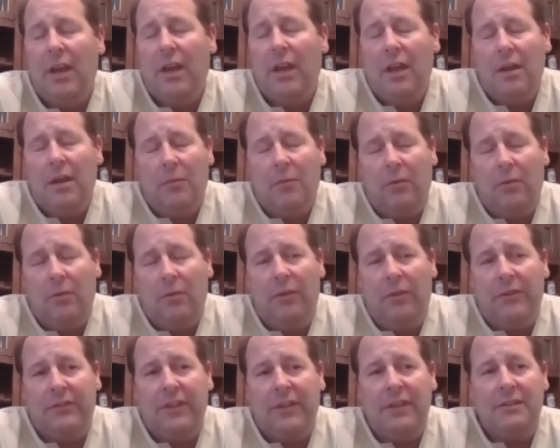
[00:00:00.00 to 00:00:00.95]

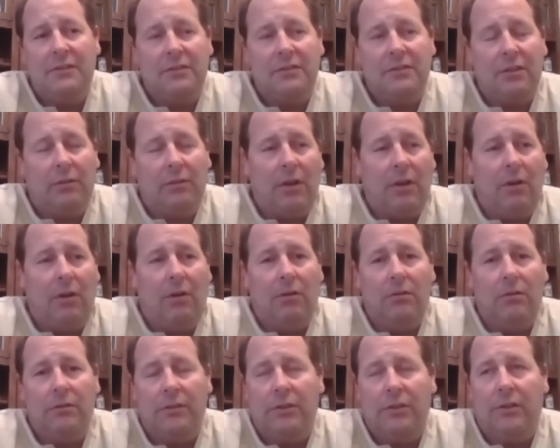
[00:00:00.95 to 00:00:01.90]
the season's so
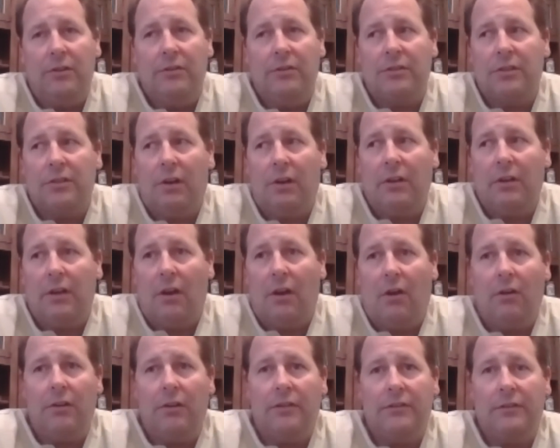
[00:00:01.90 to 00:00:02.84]
long. You start in
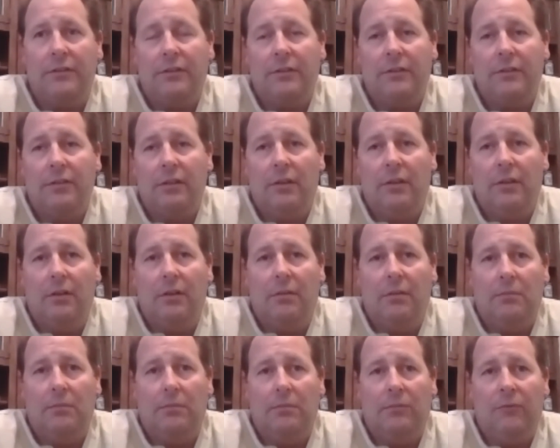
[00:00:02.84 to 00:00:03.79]
August,
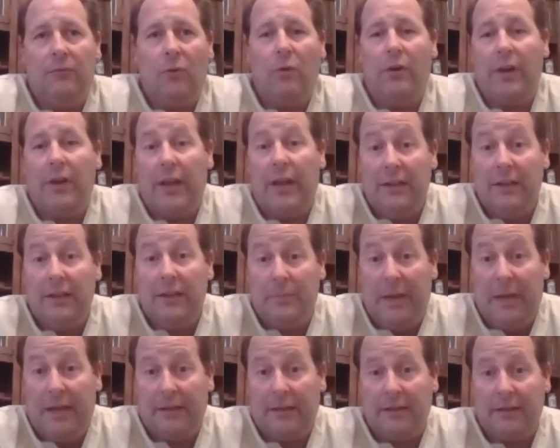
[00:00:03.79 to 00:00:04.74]
4 days
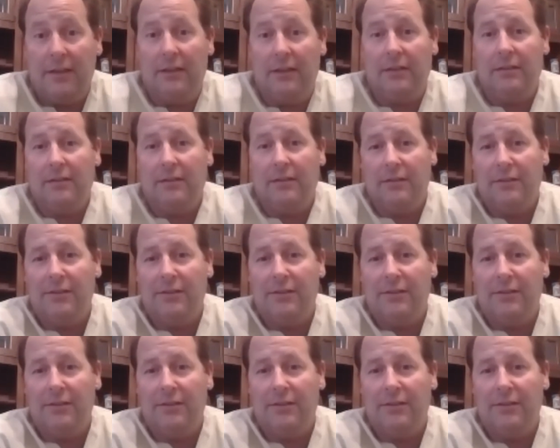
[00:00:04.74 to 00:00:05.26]
back then. You